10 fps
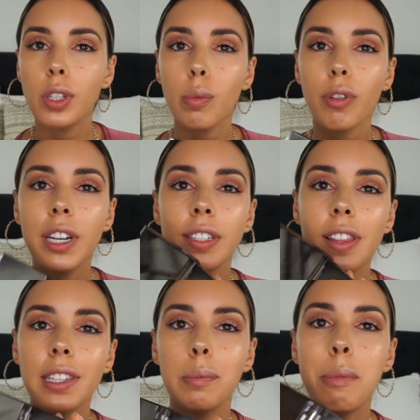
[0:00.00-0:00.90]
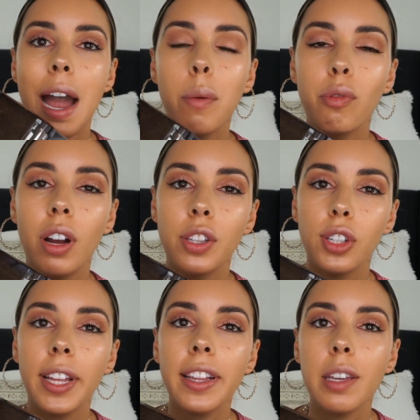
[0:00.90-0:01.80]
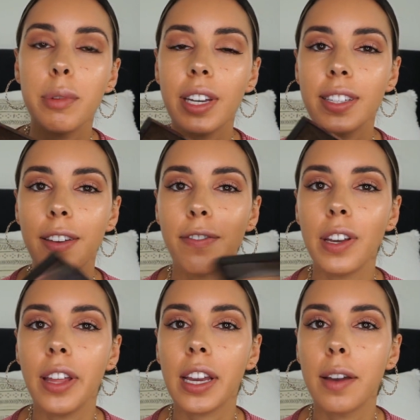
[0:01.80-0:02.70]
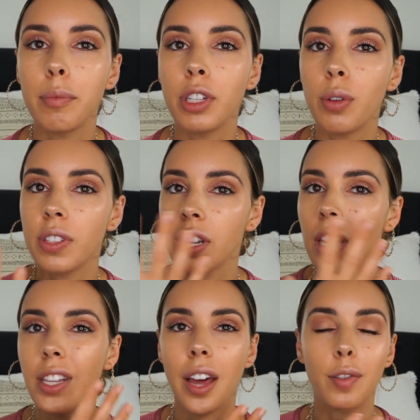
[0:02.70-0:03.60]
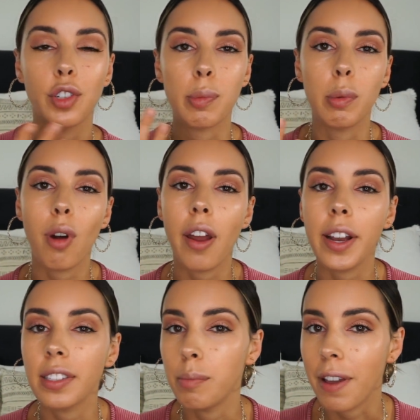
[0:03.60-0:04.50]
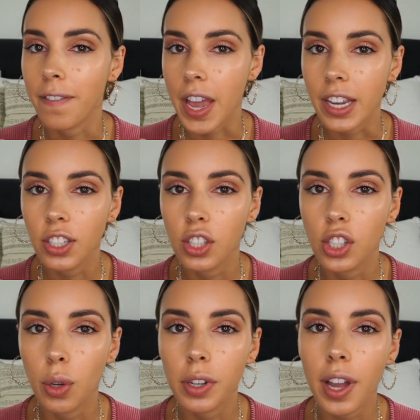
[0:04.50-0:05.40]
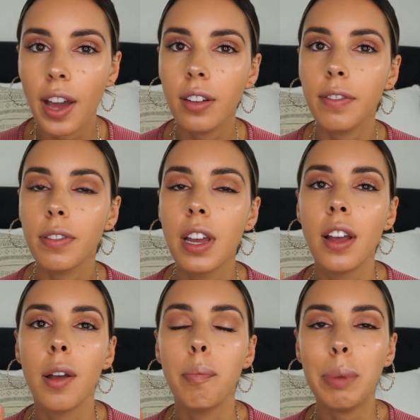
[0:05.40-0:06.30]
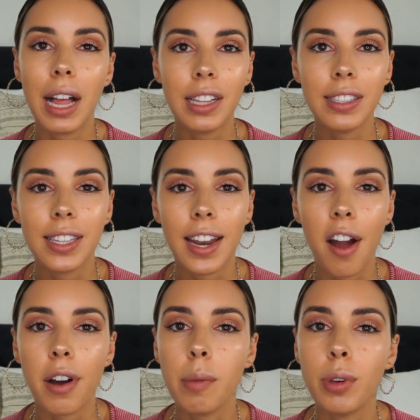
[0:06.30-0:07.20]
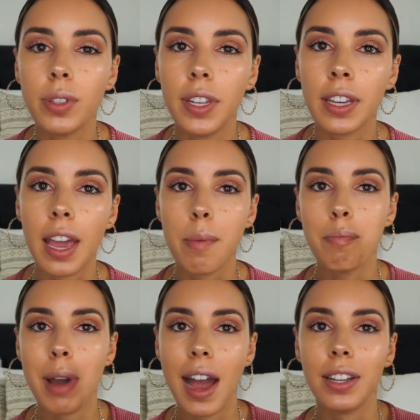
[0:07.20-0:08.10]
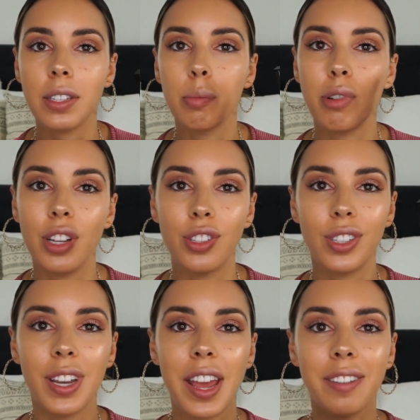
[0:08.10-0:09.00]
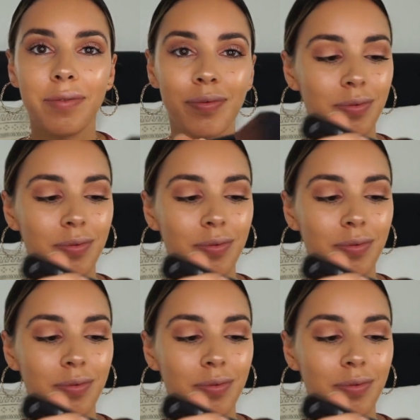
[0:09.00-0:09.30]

super into this matte bronzer lately because I feel like I've been using a lot of shimmer products on my face. So to kind of balance it out, I'm using a matte bronzer today.